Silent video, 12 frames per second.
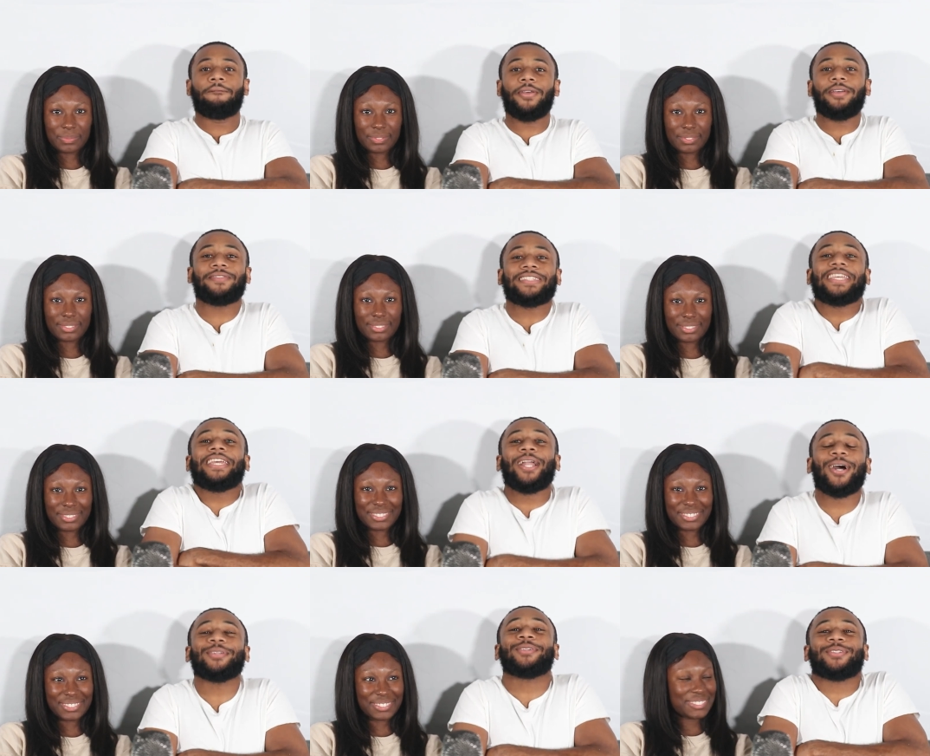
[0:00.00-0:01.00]

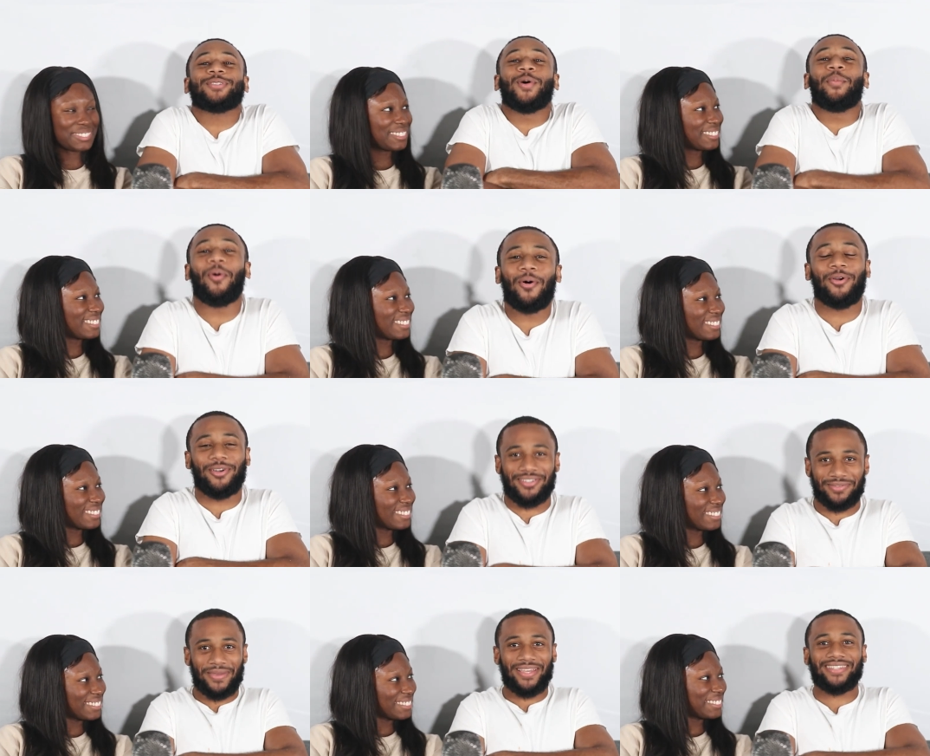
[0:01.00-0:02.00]
Speaker 1: 1,500
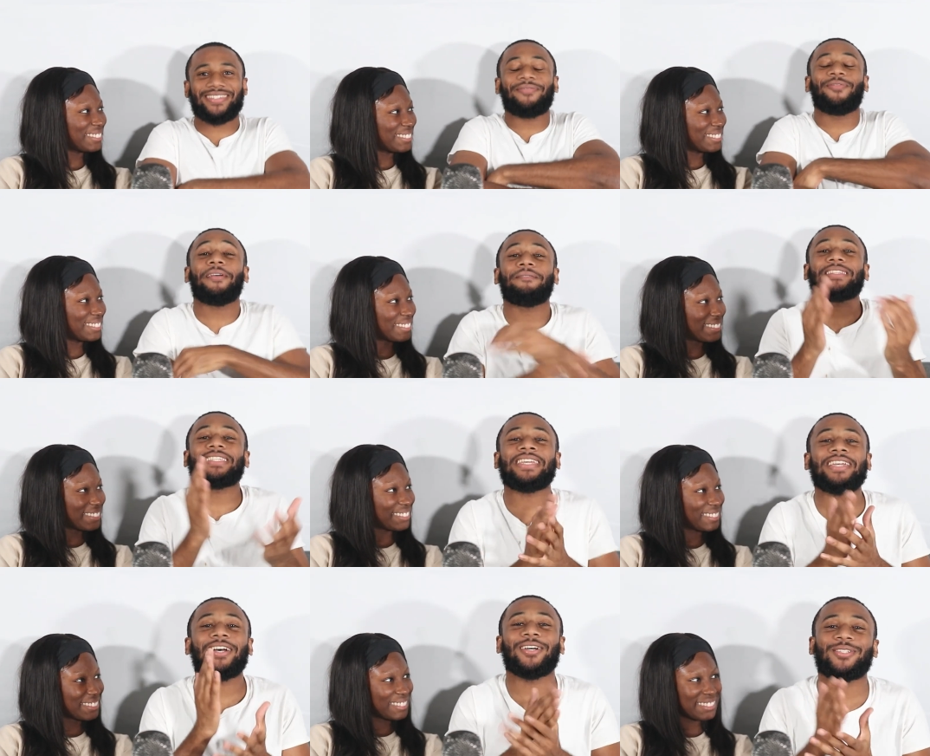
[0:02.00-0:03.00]
supporters, man. It's
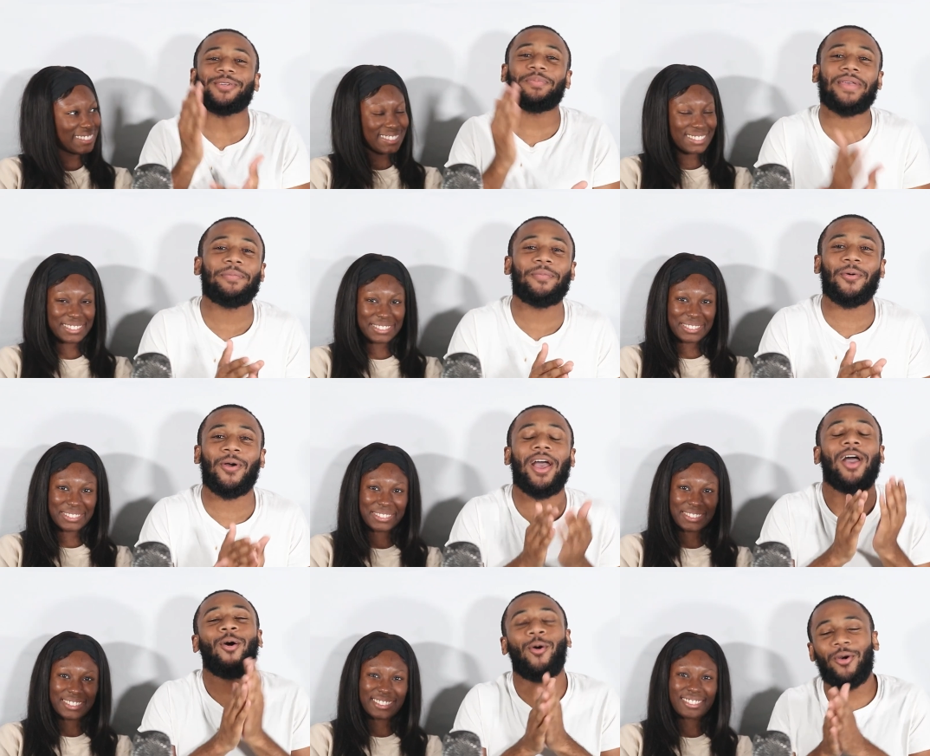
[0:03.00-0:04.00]
1,500 people
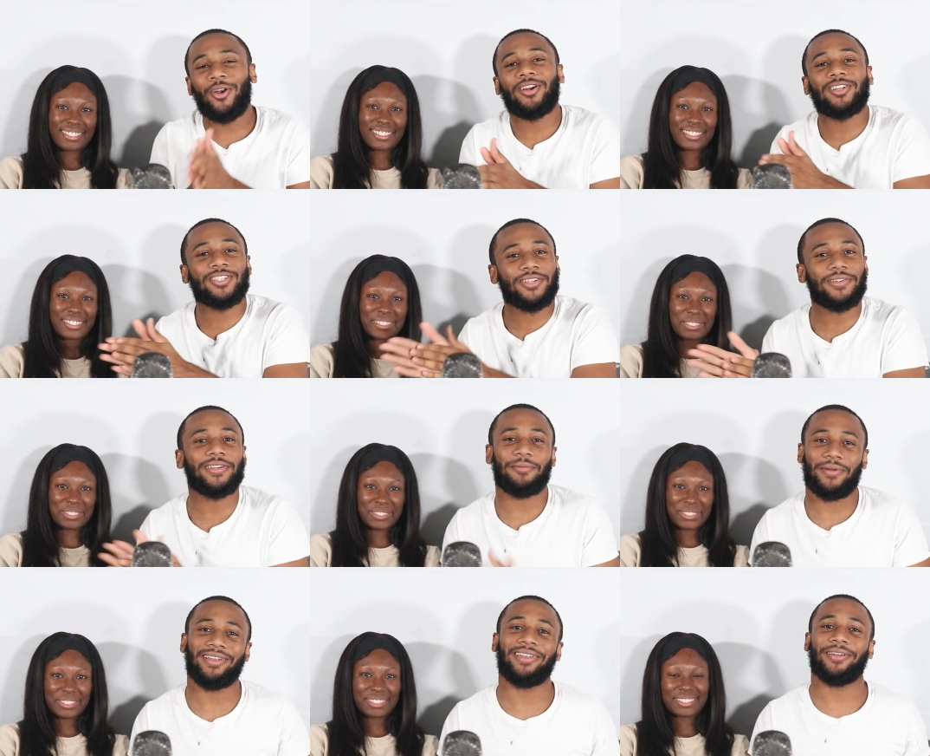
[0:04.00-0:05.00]
on our journey
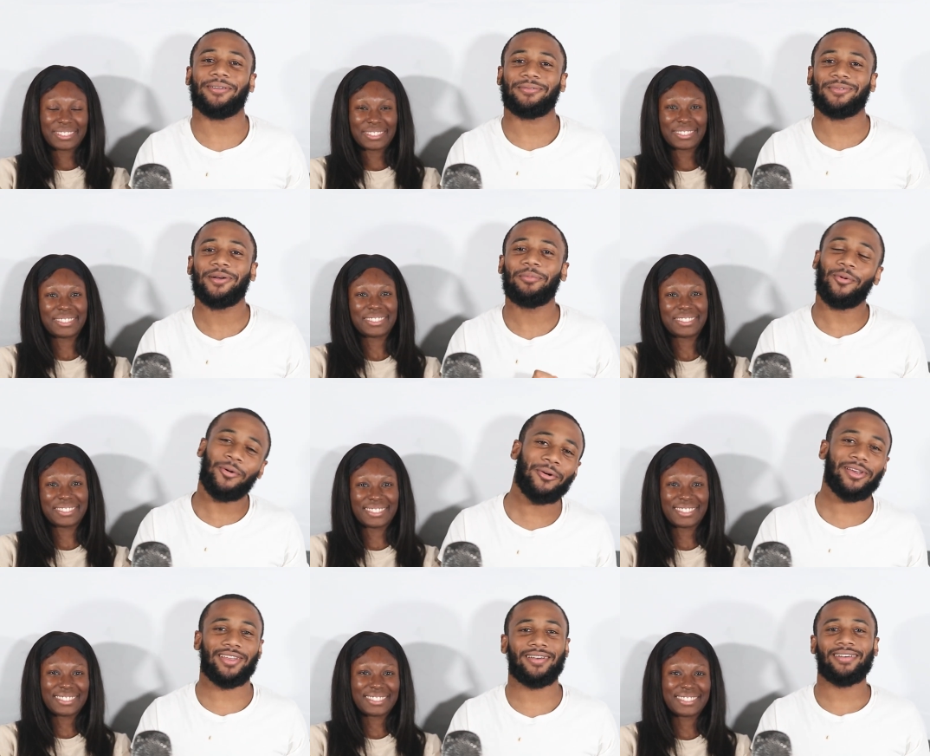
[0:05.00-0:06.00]
right now. Come
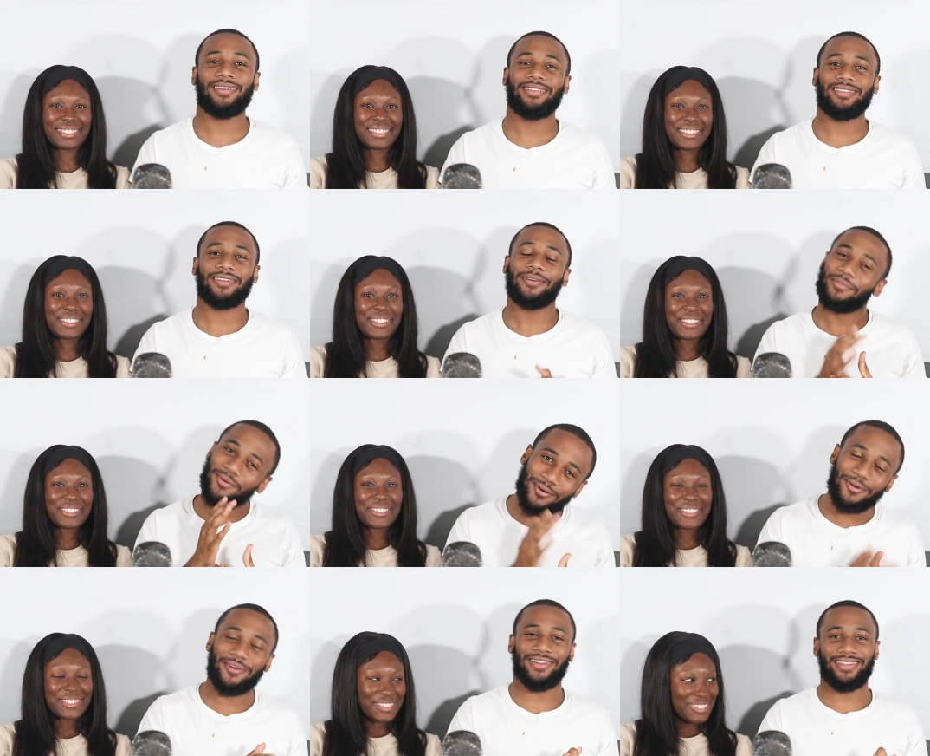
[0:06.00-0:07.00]
on, y'all. Come
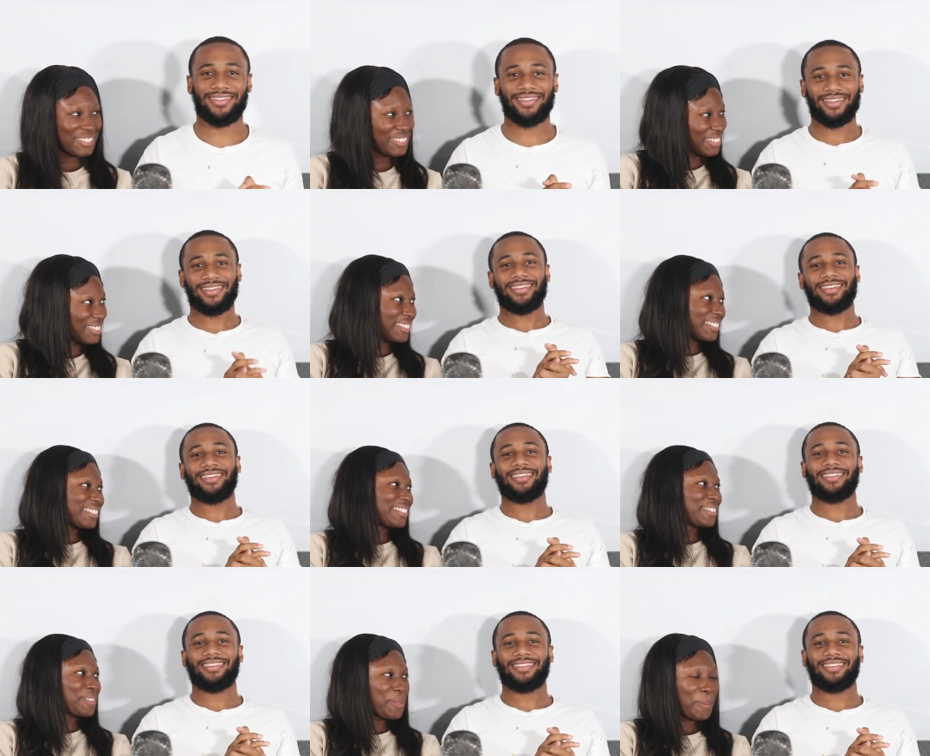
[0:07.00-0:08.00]
on.
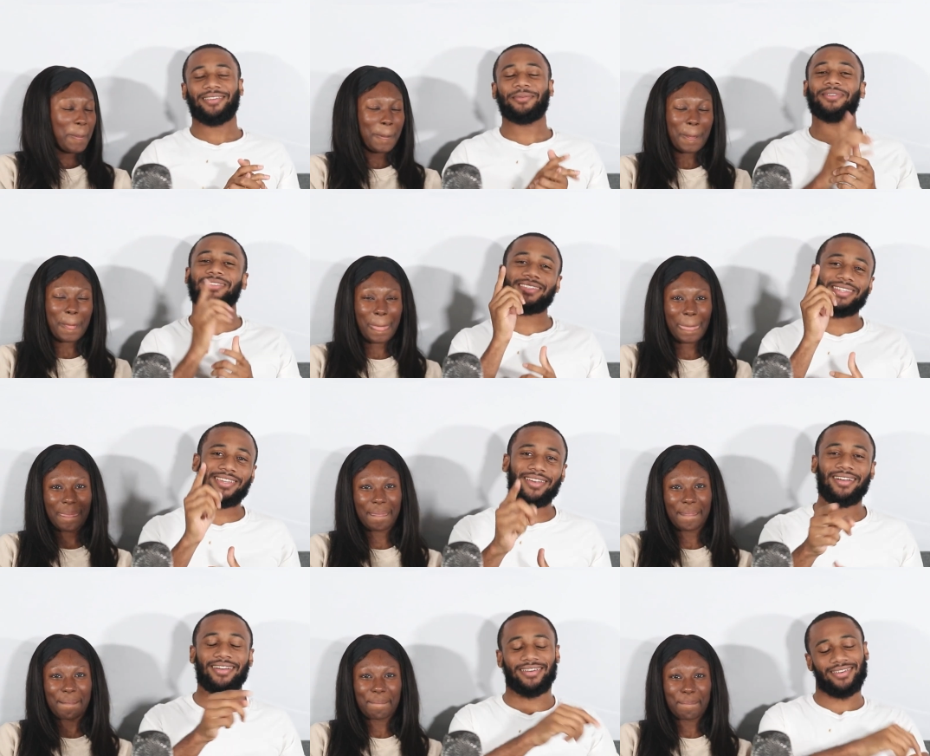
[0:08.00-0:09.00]
We'll see
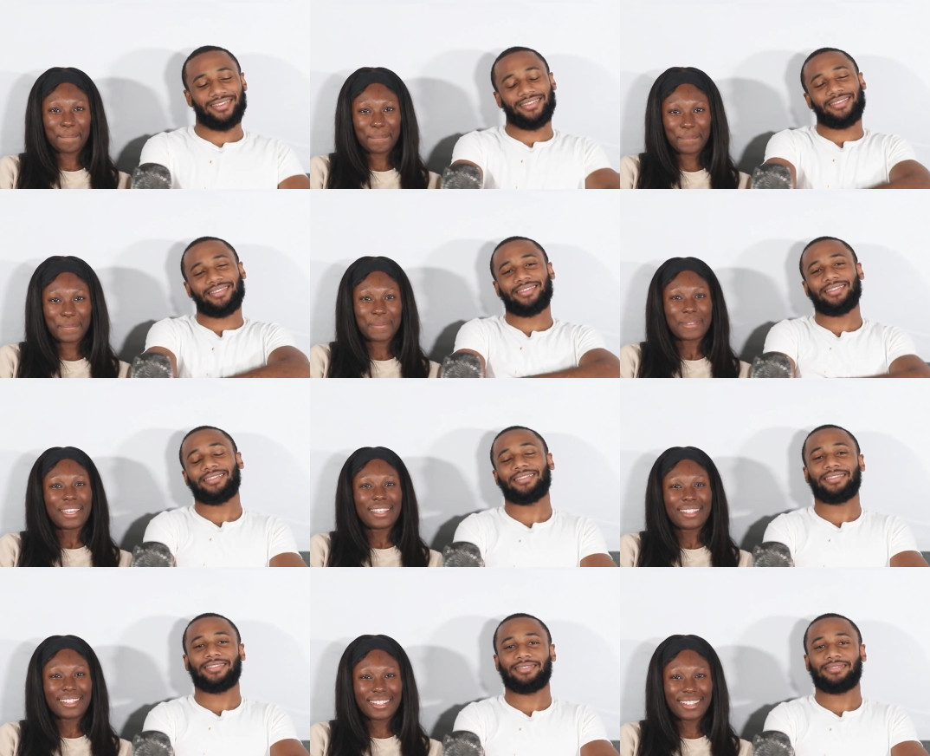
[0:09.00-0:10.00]
y'all
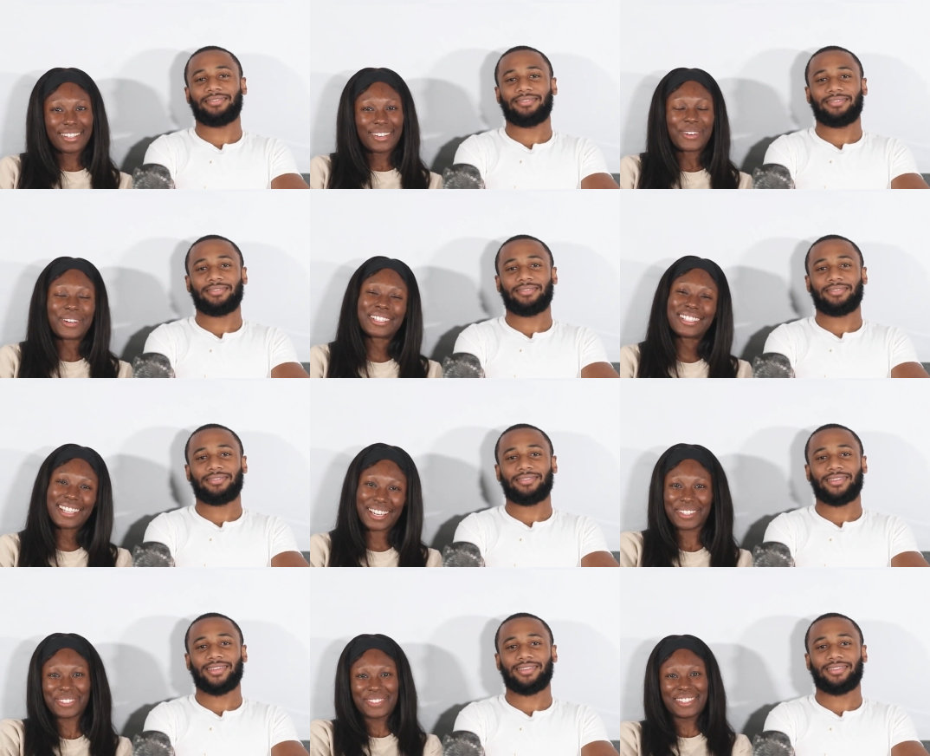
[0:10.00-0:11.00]
Speaker 2: on the next